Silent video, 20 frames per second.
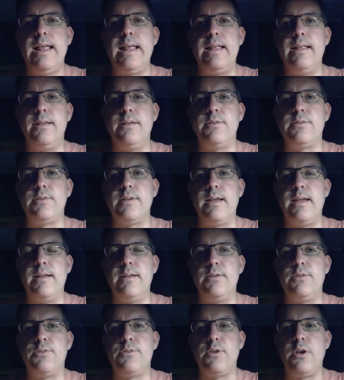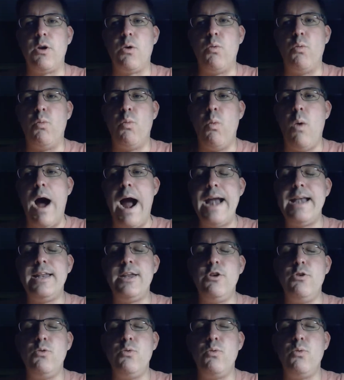is why
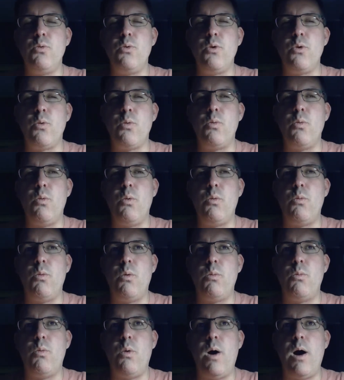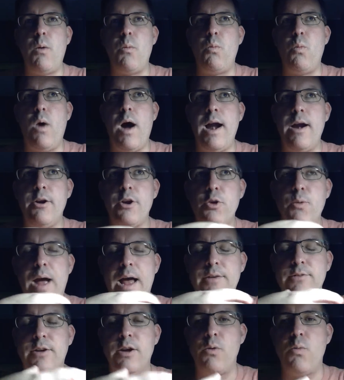why are you
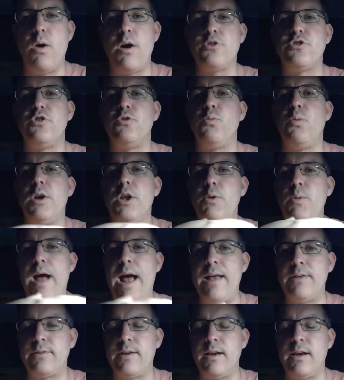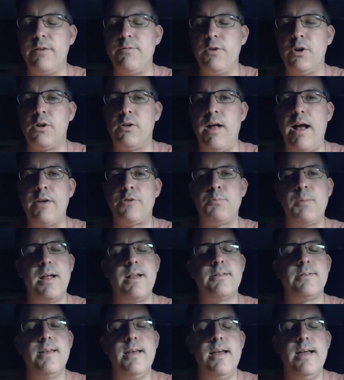asking questions? What are you asking of your
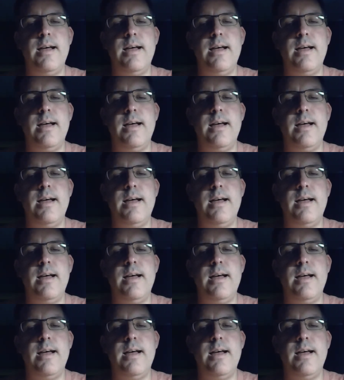classmates?